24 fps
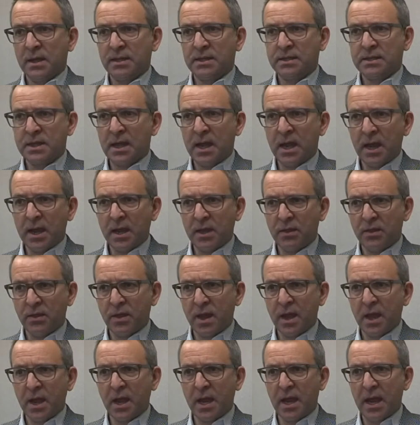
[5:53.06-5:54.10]
Tying
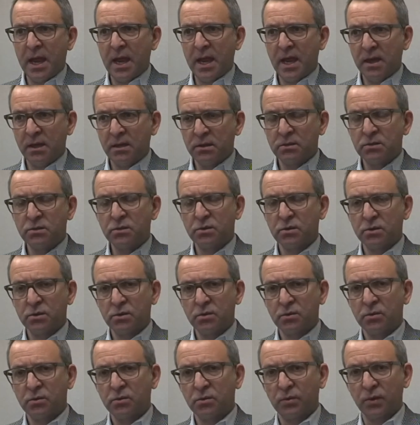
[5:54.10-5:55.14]
that
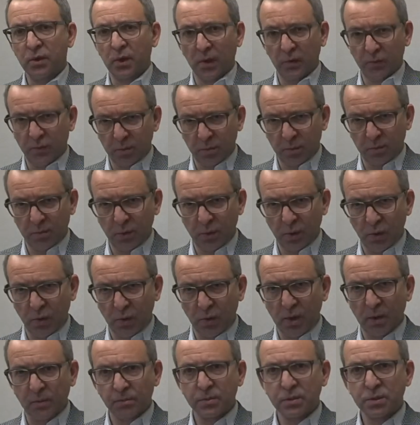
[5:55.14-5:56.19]
into the government
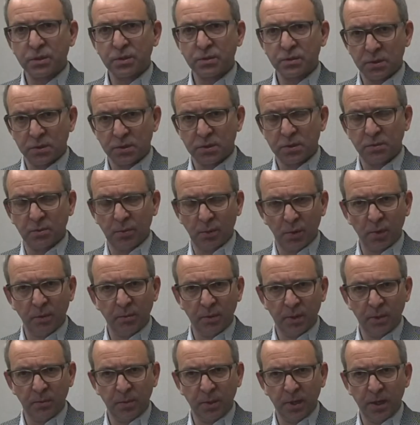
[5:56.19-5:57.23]
programs to support
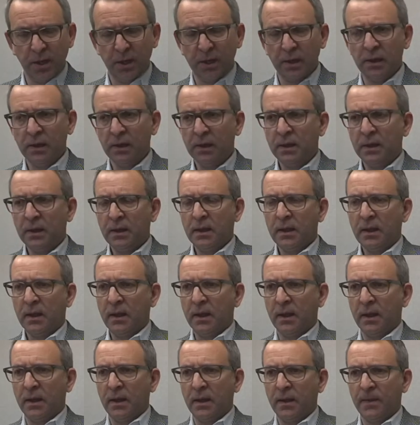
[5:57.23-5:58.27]
BPL,
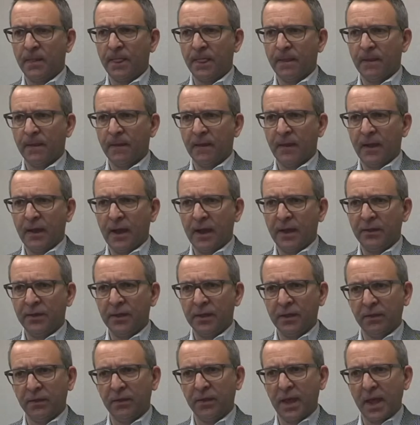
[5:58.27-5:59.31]
uh, I
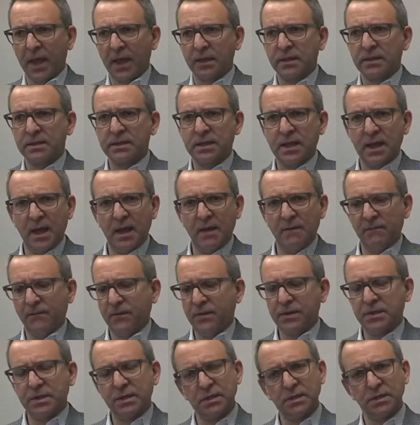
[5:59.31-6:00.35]
think that's the
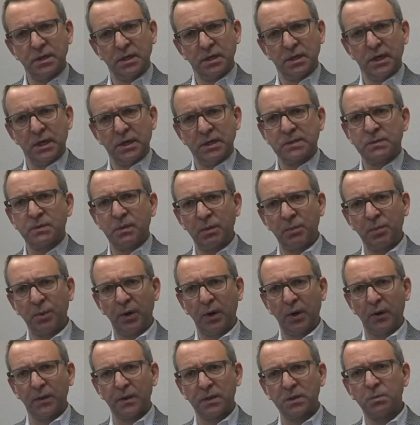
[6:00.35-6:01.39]
emphasis that needs to be put
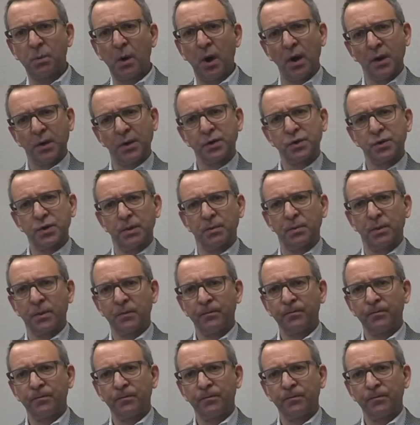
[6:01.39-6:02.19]
on this partnership.